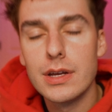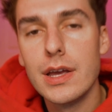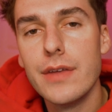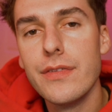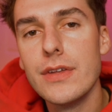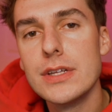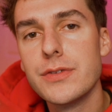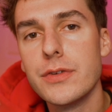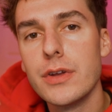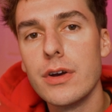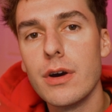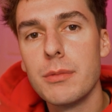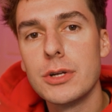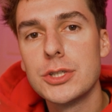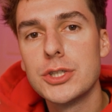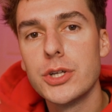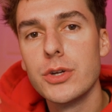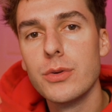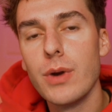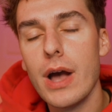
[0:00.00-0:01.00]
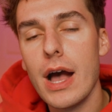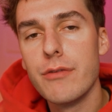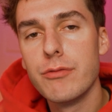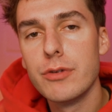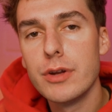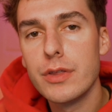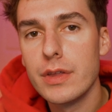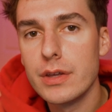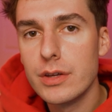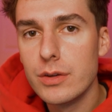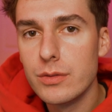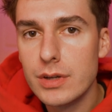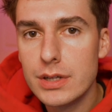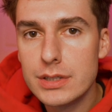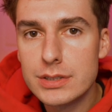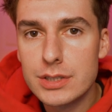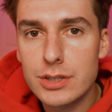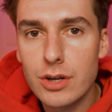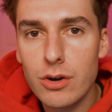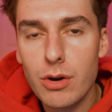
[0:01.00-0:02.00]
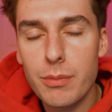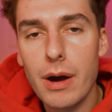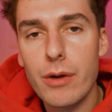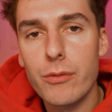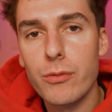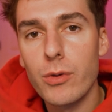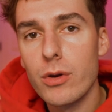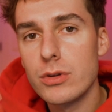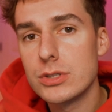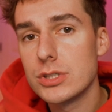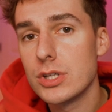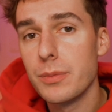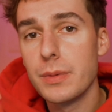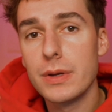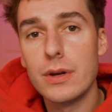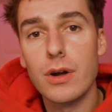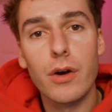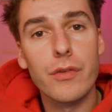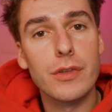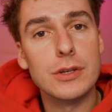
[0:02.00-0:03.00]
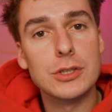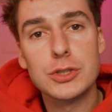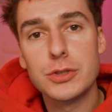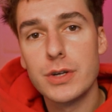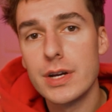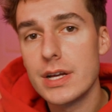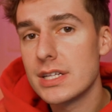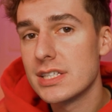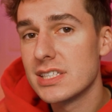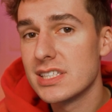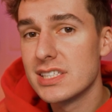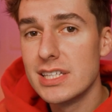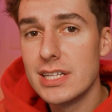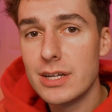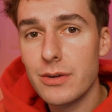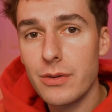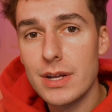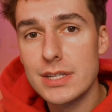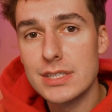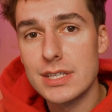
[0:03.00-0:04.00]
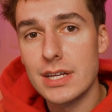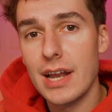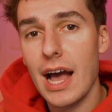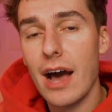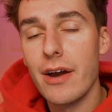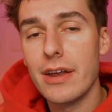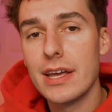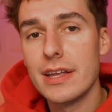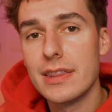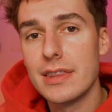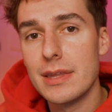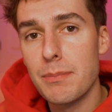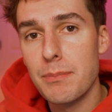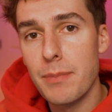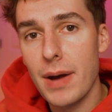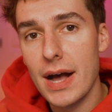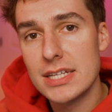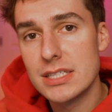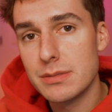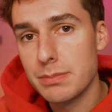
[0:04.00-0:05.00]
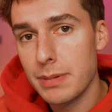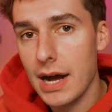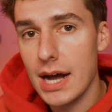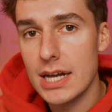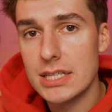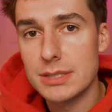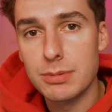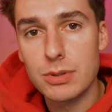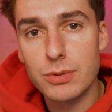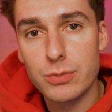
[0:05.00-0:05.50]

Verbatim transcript: In this video, I'm gonna show you everything you need to know about rotoscoping, all the tricks, secrets, and how to get the best possible